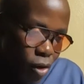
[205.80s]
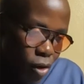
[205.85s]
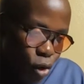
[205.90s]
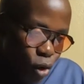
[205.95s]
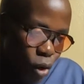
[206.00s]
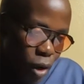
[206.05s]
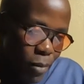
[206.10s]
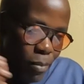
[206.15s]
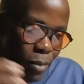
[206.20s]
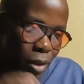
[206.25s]

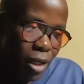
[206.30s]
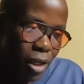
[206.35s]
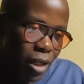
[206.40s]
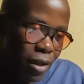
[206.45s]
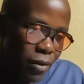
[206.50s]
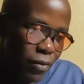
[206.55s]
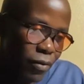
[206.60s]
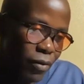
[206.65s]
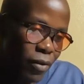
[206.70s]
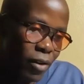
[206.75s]
So I
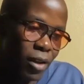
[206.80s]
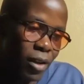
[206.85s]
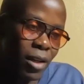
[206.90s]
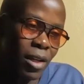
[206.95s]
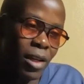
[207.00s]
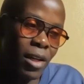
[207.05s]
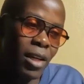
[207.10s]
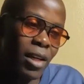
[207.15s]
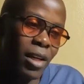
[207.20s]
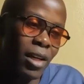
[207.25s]
believe,
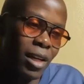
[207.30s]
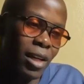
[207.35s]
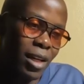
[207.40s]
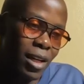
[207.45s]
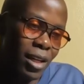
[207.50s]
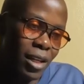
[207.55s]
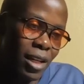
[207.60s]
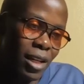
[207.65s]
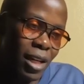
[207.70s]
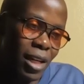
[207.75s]

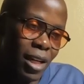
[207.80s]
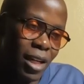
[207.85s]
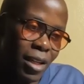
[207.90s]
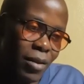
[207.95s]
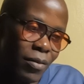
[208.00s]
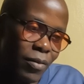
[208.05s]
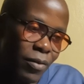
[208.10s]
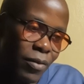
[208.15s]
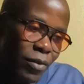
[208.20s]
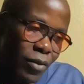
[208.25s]
yeah,
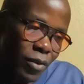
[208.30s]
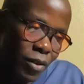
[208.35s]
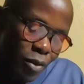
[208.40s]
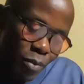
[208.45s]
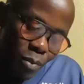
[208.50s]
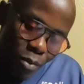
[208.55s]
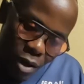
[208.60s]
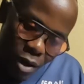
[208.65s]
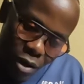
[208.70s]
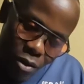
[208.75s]
if
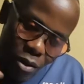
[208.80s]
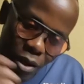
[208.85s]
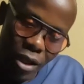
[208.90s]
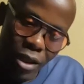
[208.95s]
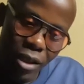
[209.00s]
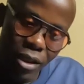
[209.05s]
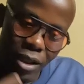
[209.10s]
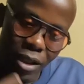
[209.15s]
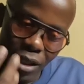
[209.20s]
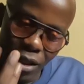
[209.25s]
Marwa
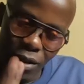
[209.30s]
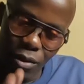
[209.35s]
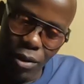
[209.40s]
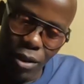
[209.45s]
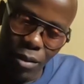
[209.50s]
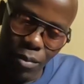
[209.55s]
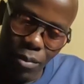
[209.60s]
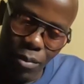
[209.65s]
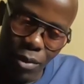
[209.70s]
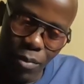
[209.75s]
had decided to
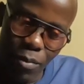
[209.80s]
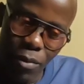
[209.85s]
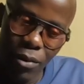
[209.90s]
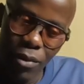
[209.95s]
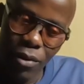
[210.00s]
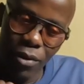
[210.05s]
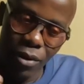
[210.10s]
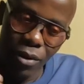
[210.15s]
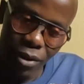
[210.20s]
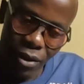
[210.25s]
help
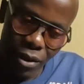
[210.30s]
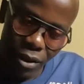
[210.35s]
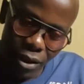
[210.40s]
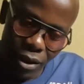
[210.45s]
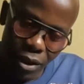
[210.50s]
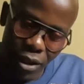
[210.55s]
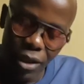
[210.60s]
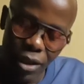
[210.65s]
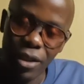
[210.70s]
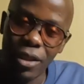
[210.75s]
people,
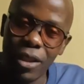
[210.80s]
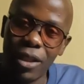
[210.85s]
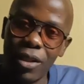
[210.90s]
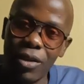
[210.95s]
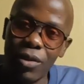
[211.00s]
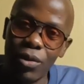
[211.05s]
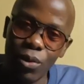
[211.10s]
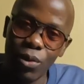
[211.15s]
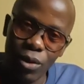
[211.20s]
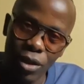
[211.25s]
he
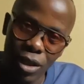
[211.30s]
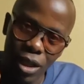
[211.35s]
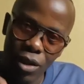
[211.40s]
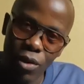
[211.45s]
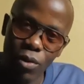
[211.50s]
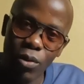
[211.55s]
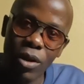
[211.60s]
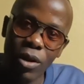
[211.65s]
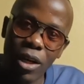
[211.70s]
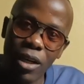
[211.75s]
decided. So
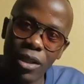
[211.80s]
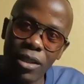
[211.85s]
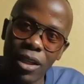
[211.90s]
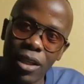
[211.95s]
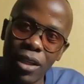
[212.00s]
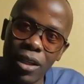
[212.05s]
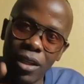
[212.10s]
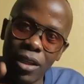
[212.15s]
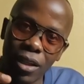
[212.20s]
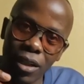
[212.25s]
thank you guys,
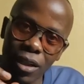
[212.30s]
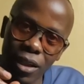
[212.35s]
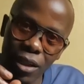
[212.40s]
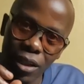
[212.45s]
and